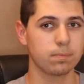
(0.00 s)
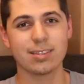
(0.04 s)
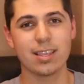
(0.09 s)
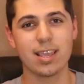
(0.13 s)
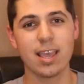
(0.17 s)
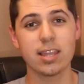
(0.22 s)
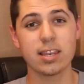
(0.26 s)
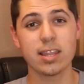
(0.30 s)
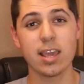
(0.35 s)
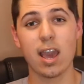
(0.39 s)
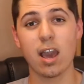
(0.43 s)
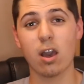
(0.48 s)

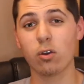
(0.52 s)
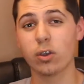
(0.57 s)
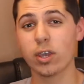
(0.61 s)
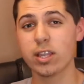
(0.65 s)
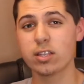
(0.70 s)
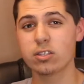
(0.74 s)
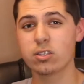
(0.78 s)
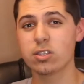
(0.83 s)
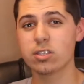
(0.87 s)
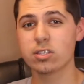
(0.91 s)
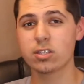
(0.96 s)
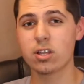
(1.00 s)
And yeah, I'll get
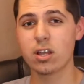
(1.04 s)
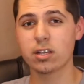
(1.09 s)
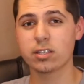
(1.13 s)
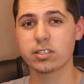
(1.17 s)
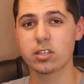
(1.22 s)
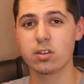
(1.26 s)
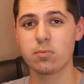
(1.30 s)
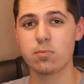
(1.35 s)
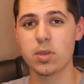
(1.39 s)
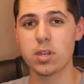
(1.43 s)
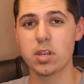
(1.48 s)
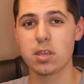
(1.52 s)
into the stocks
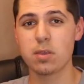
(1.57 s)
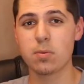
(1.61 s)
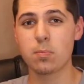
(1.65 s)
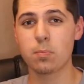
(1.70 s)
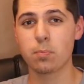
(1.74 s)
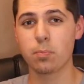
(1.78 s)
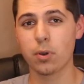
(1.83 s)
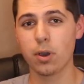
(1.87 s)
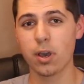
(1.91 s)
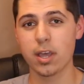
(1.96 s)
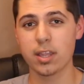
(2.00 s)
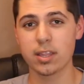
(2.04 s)
in a minute,
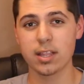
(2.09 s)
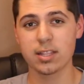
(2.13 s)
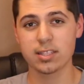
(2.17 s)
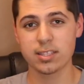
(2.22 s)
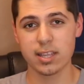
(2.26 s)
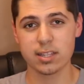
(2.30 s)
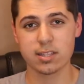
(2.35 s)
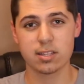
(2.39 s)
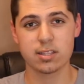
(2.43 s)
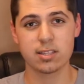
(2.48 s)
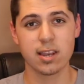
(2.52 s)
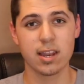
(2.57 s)
but let's
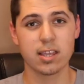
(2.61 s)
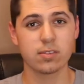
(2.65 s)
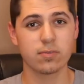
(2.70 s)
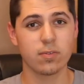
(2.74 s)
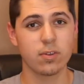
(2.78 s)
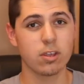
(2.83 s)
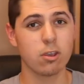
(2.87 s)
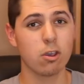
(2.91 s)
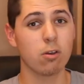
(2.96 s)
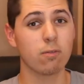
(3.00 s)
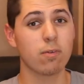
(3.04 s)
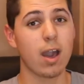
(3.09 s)
get to today's
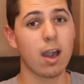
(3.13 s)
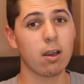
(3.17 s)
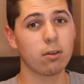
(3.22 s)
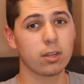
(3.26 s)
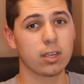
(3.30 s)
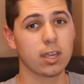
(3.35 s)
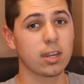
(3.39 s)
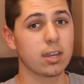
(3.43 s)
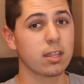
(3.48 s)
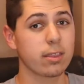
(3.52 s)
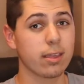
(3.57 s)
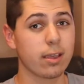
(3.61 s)
video of how to
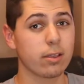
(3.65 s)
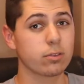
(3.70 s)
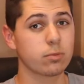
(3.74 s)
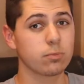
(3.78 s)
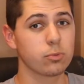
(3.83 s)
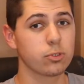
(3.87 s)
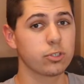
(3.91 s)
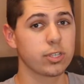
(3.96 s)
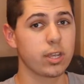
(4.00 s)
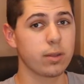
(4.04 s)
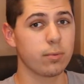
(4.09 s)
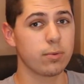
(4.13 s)
get
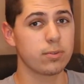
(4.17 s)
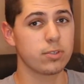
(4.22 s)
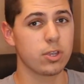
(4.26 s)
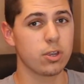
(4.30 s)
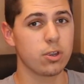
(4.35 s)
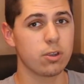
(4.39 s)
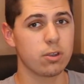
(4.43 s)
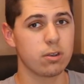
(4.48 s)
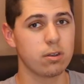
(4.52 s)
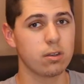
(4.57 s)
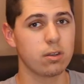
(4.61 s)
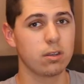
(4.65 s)
1,000%
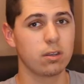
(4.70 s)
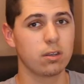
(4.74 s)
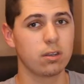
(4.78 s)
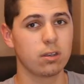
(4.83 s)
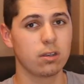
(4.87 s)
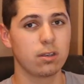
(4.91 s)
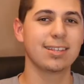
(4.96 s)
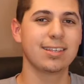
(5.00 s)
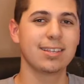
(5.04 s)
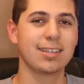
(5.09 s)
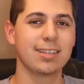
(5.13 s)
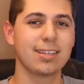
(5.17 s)
return.
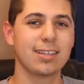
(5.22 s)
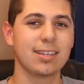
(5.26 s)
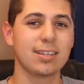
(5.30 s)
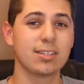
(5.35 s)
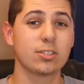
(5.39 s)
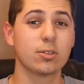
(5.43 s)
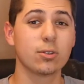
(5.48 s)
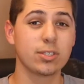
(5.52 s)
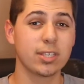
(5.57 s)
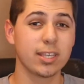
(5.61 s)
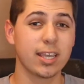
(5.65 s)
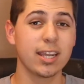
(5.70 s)

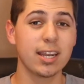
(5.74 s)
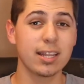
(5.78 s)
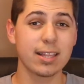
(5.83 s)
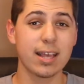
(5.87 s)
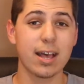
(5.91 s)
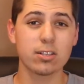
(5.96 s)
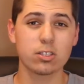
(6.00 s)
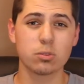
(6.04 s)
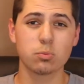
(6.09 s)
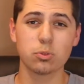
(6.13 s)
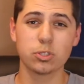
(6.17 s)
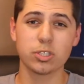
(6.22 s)
So to get
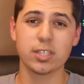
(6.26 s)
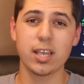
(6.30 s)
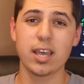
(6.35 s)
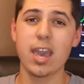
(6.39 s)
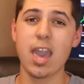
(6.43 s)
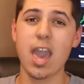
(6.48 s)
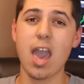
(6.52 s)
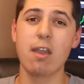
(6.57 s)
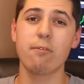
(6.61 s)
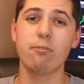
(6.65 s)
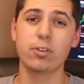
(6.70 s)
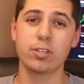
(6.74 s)
1,000%
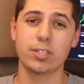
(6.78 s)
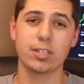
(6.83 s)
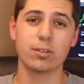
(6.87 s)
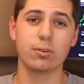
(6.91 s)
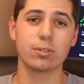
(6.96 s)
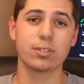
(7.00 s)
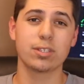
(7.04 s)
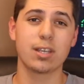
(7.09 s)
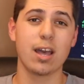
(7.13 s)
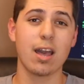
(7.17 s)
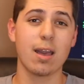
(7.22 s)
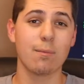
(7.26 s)
every single
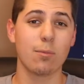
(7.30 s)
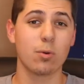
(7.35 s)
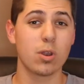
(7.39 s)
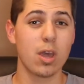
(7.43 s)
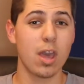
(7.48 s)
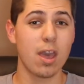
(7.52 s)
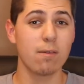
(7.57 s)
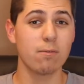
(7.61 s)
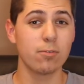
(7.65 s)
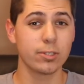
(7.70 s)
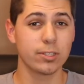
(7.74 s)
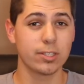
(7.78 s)
time on
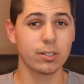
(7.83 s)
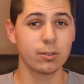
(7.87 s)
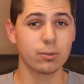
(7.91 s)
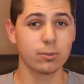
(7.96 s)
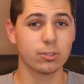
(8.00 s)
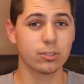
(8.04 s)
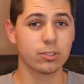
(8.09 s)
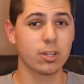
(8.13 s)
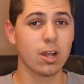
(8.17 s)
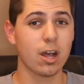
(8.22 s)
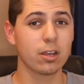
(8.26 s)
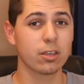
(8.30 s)
every single
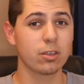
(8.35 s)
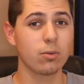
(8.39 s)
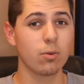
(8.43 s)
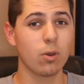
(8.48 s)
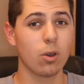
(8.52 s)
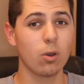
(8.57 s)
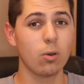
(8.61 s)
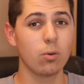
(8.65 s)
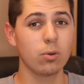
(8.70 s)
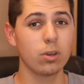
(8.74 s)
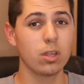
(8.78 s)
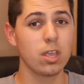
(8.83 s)
stock you
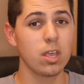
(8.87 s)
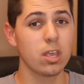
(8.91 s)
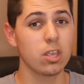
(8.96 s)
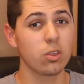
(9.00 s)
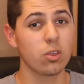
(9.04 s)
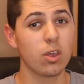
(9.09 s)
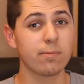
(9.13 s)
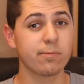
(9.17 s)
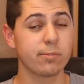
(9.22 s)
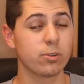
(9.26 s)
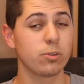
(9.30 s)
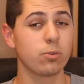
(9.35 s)
own,
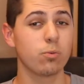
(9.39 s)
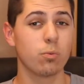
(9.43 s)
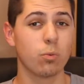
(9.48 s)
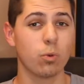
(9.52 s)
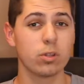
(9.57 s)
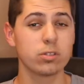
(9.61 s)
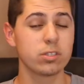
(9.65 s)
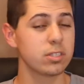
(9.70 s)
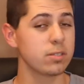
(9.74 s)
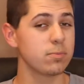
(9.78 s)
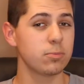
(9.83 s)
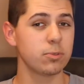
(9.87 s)
you have to do
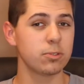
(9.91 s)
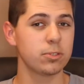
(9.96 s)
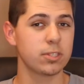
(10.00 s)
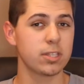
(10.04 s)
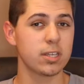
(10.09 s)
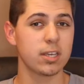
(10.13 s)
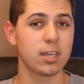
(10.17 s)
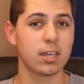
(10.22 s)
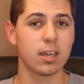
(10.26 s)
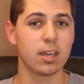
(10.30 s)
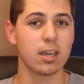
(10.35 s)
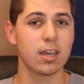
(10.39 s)
one simple
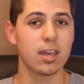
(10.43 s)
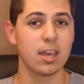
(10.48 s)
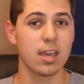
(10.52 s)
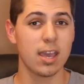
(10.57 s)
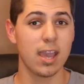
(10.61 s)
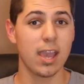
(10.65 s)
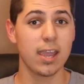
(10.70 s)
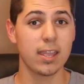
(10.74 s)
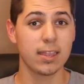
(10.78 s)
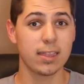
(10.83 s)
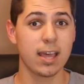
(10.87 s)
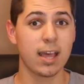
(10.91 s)
thing.
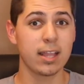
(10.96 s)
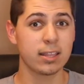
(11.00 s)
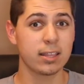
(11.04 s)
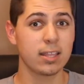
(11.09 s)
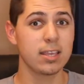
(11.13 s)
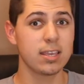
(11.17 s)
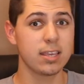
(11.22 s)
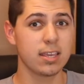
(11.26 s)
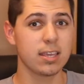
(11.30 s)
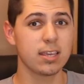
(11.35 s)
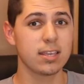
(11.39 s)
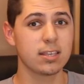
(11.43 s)
And that
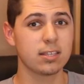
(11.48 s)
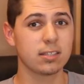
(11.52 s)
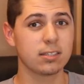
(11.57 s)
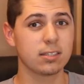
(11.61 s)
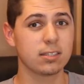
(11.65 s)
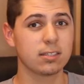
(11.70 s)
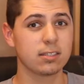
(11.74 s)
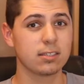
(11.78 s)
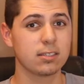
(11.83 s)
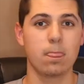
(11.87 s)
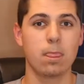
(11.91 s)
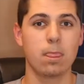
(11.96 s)
thing is...